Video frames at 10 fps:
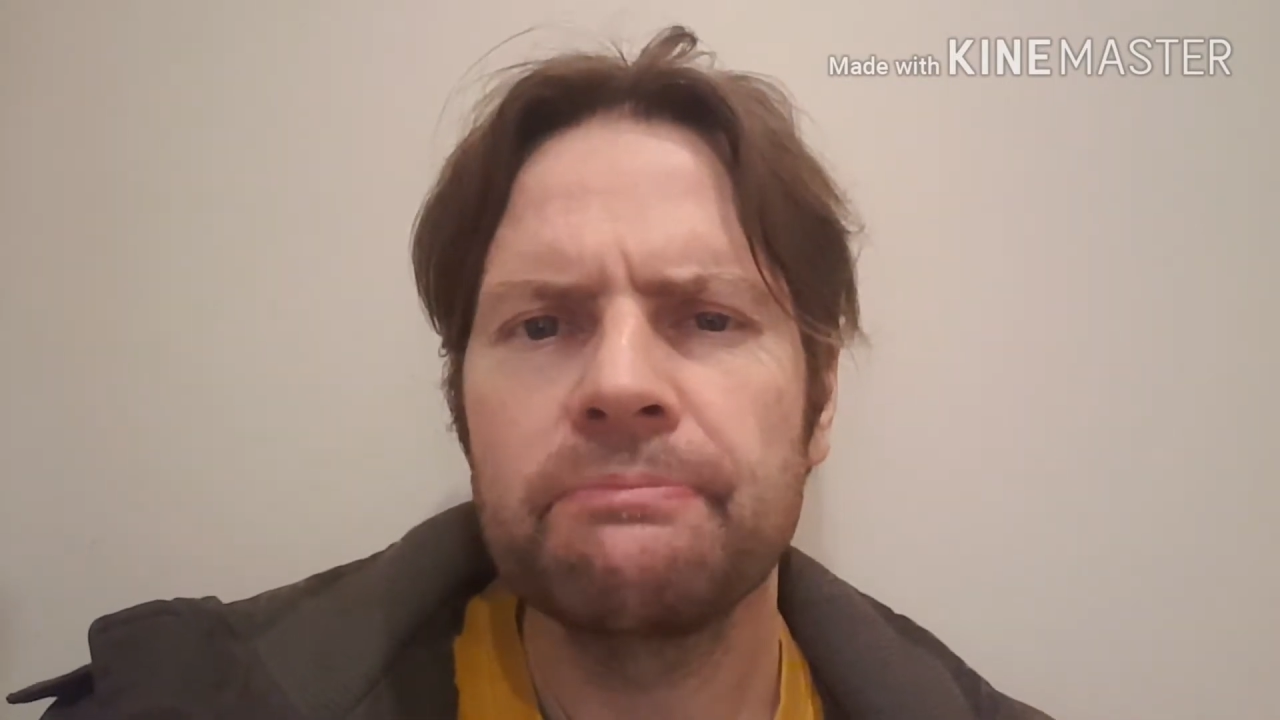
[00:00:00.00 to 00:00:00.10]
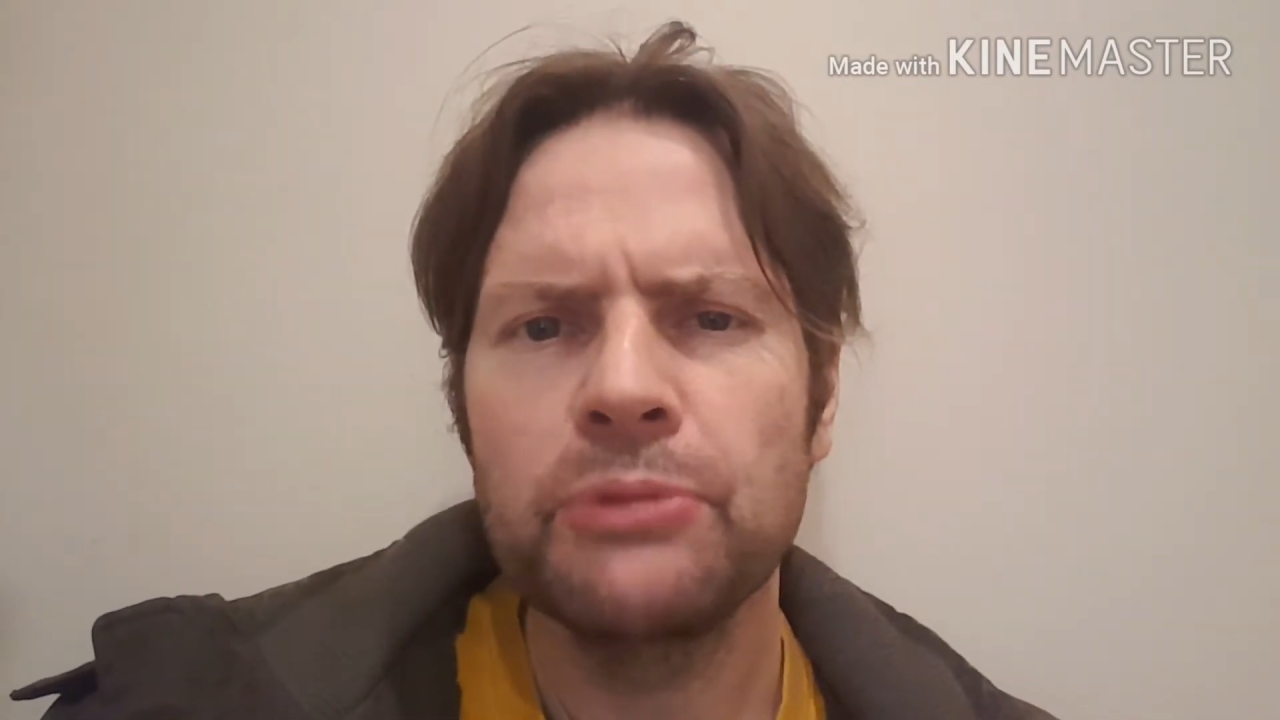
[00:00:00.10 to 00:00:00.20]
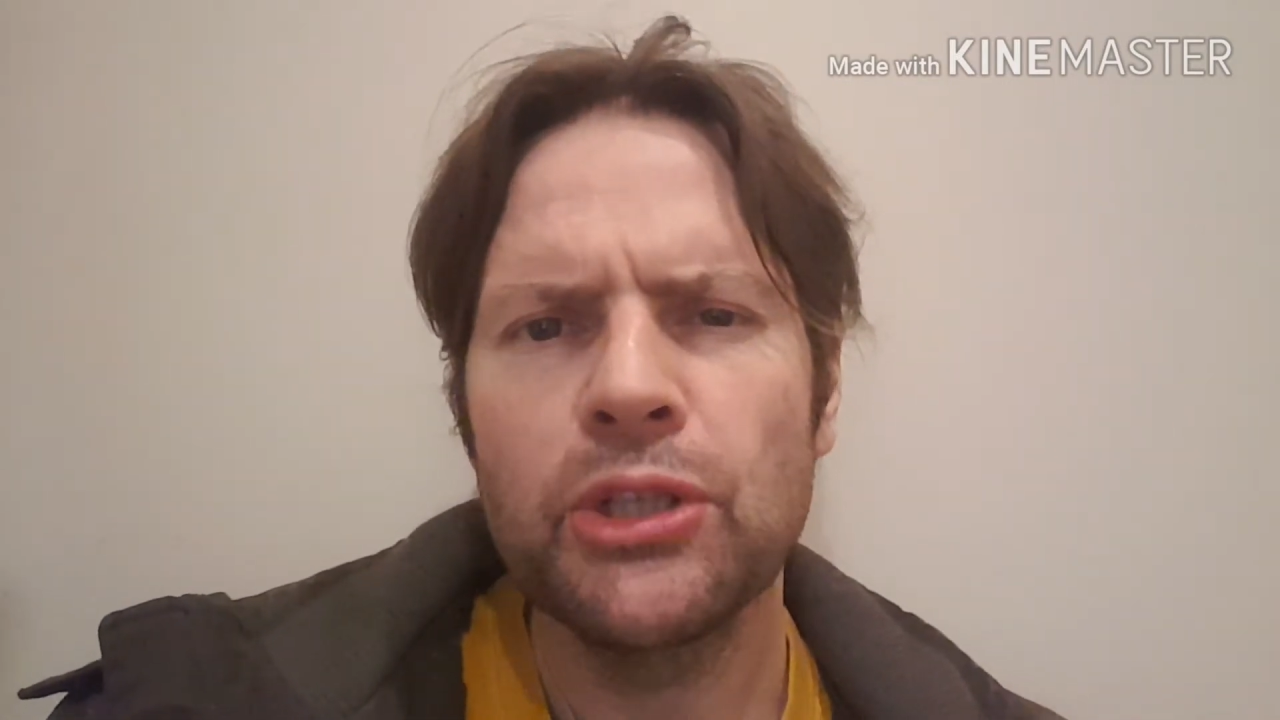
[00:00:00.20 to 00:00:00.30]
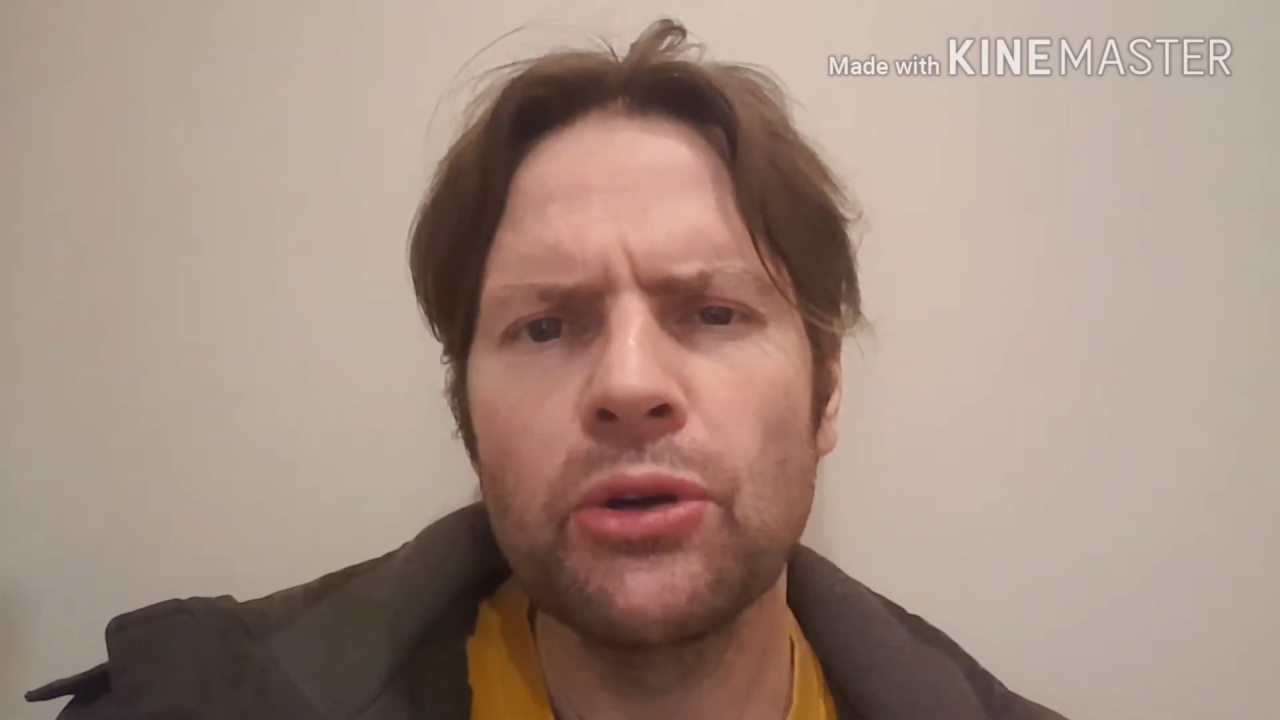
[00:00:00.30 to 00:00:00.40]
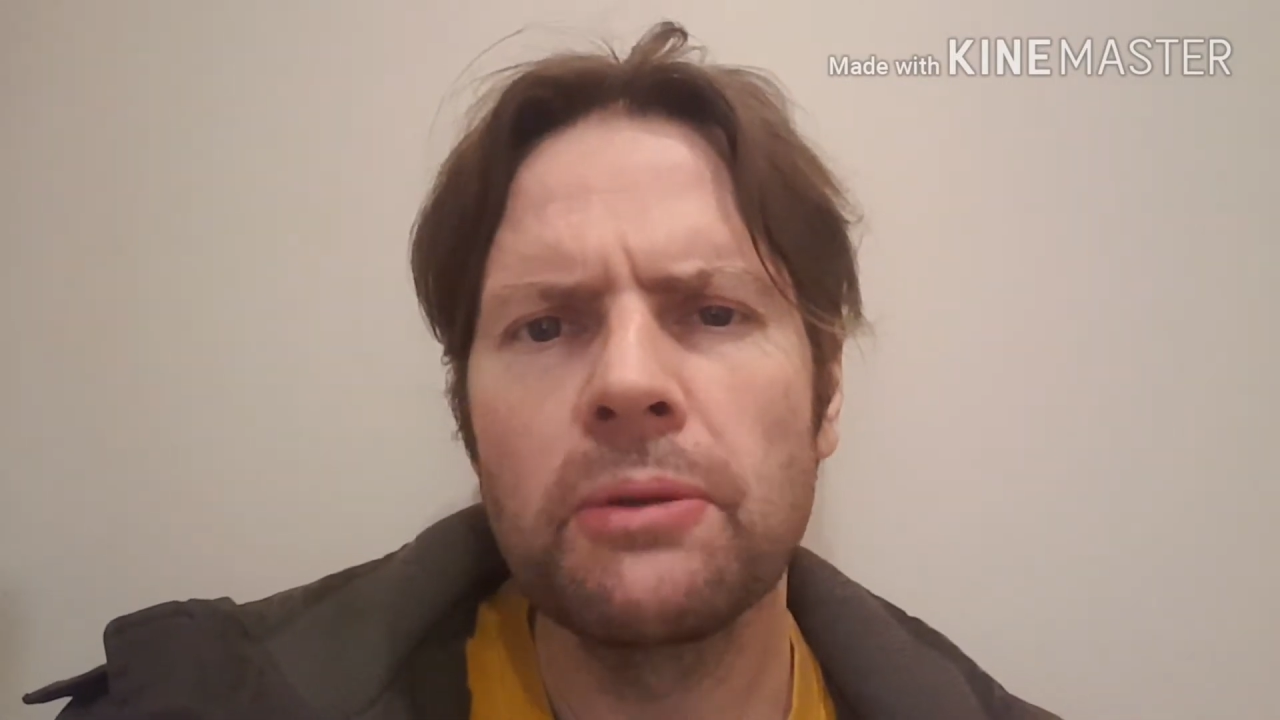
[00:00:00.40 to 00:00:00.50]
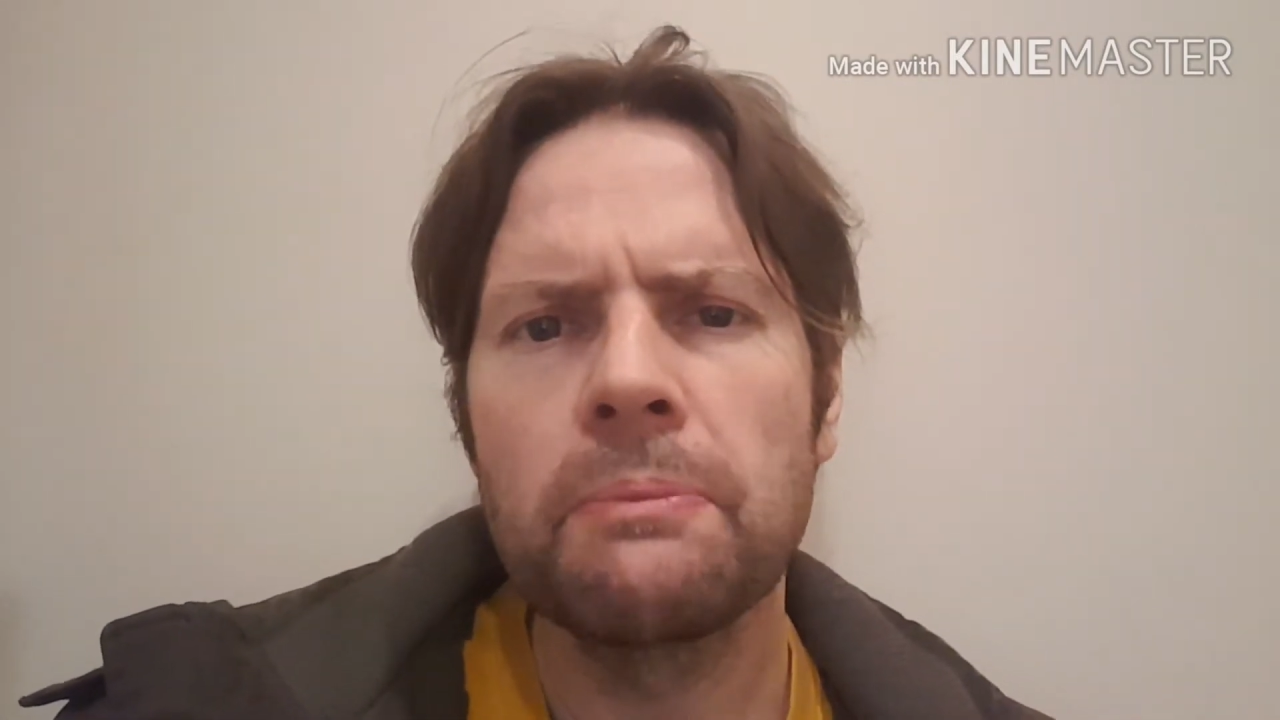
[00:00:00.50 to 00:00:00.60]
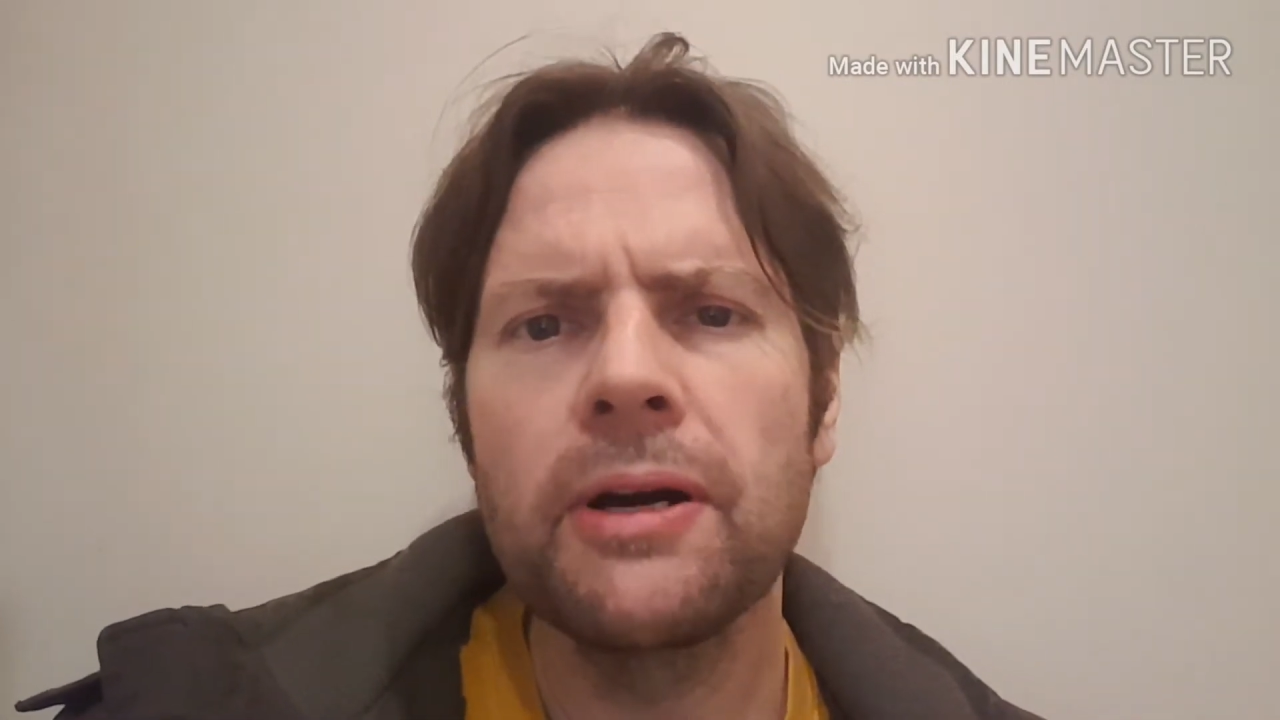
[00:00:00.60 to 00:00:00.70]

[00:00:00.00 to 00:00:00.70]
We call them